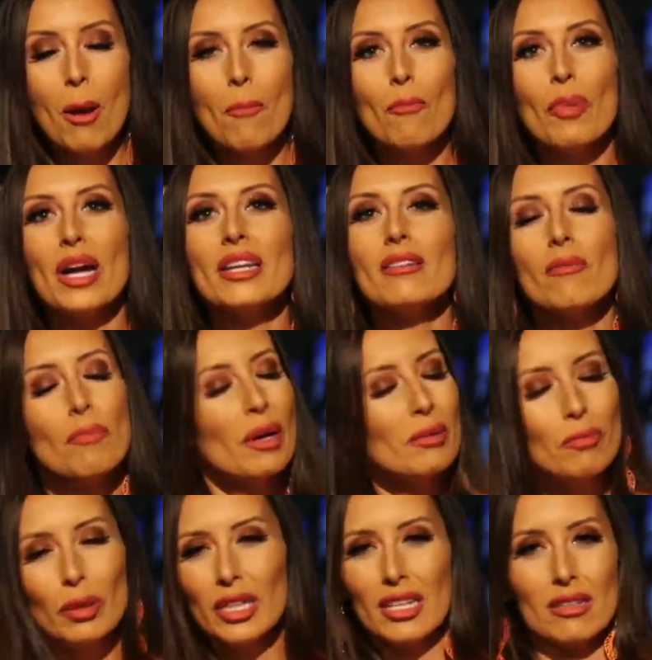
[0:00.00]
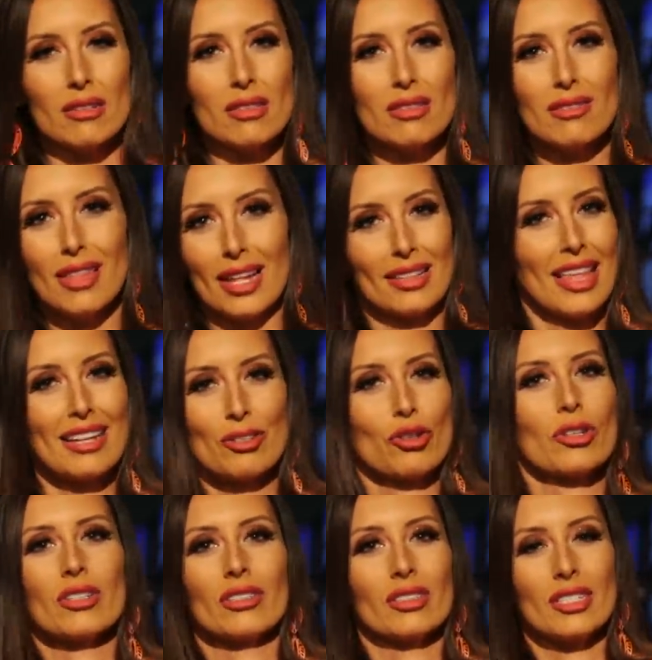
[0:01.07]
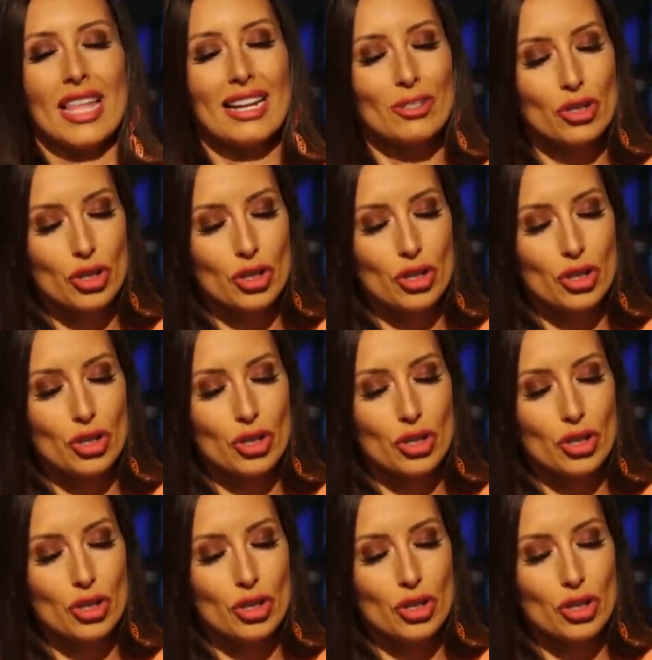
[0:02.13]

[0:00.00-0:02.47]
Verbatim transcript: But but please, that, that shouldn't that